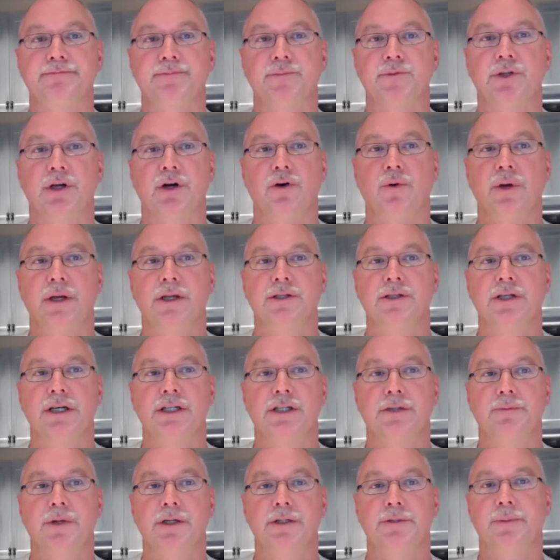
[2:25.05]
So
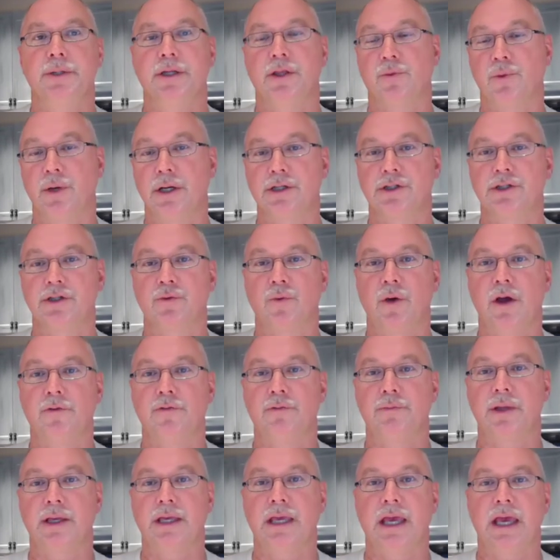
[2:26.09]
insulation must be 3 inches away
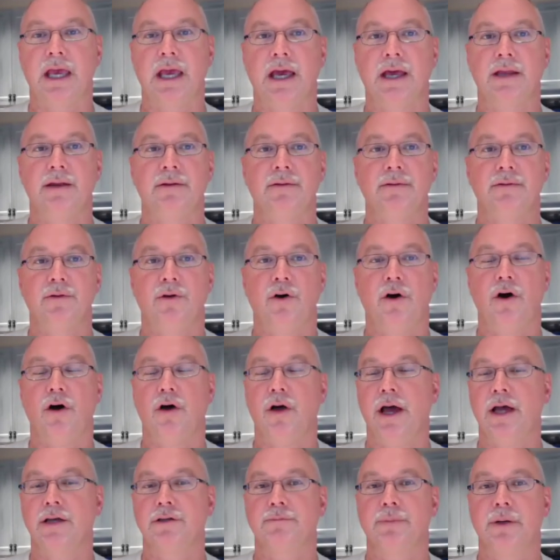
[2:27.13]
from the can, all
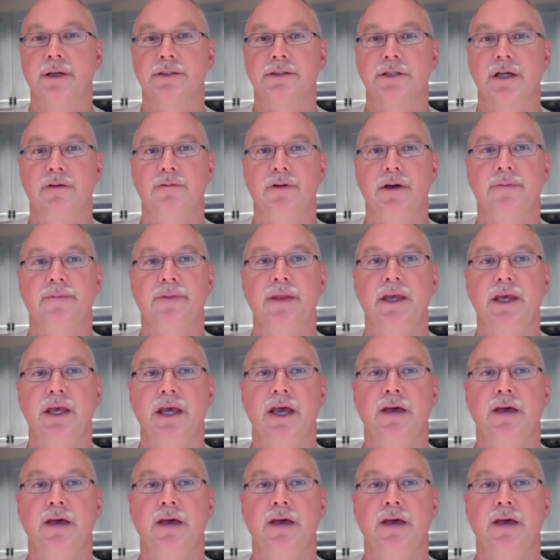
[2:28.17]
aspects of it.